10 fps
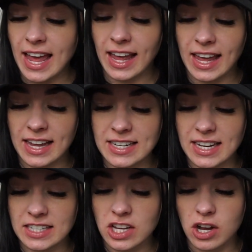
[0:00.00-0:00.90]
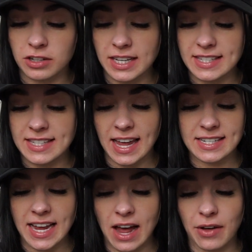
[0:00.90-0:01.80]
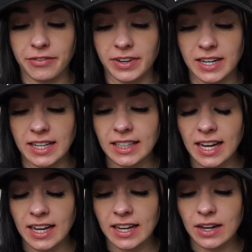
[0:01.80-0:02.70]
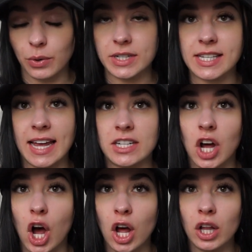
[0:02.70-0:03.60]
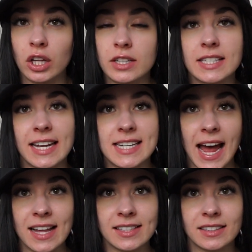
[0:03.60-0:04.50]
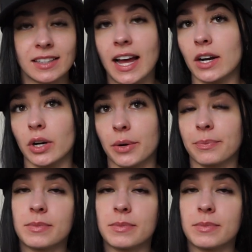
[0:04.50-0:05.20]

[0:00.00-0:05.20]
and it is called Santal Vanilla or Santal, Santal, I don't know.